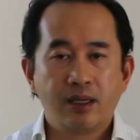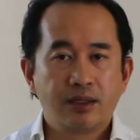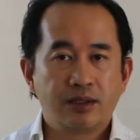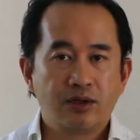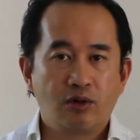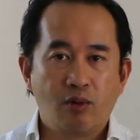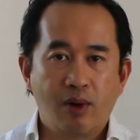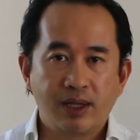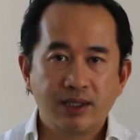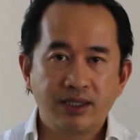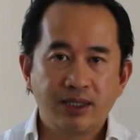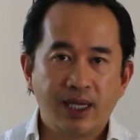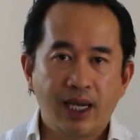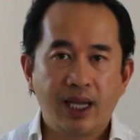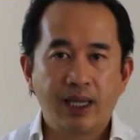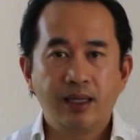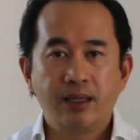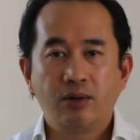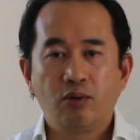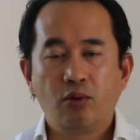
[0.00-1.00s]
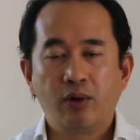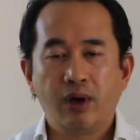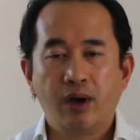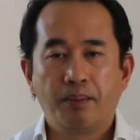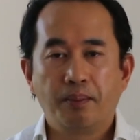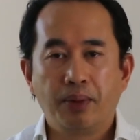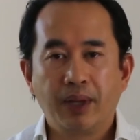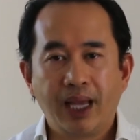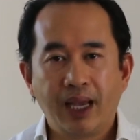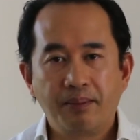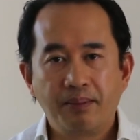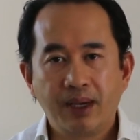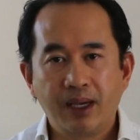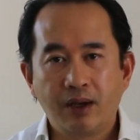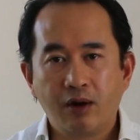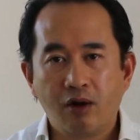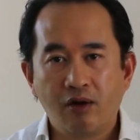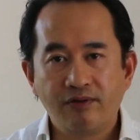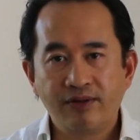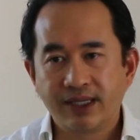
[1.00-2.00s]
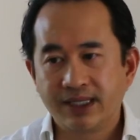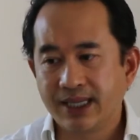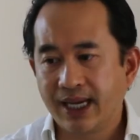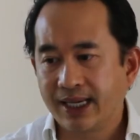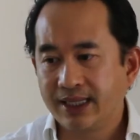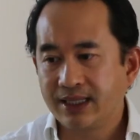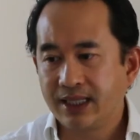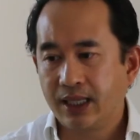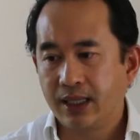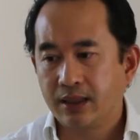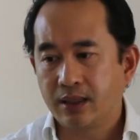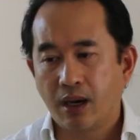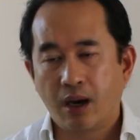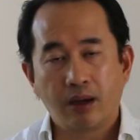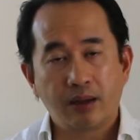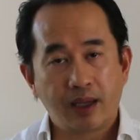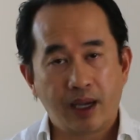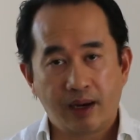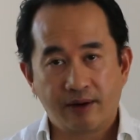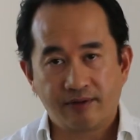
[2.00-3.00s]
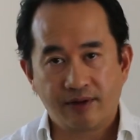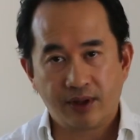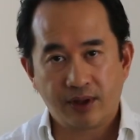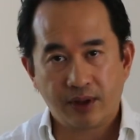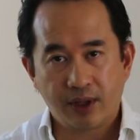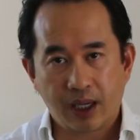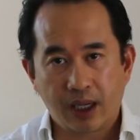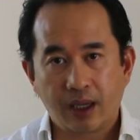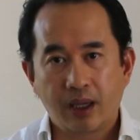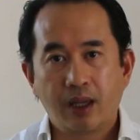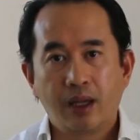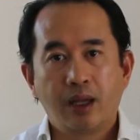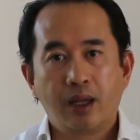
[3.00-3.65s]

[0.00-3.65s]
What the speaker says: So once again, we are blaming COVID-19 on everything.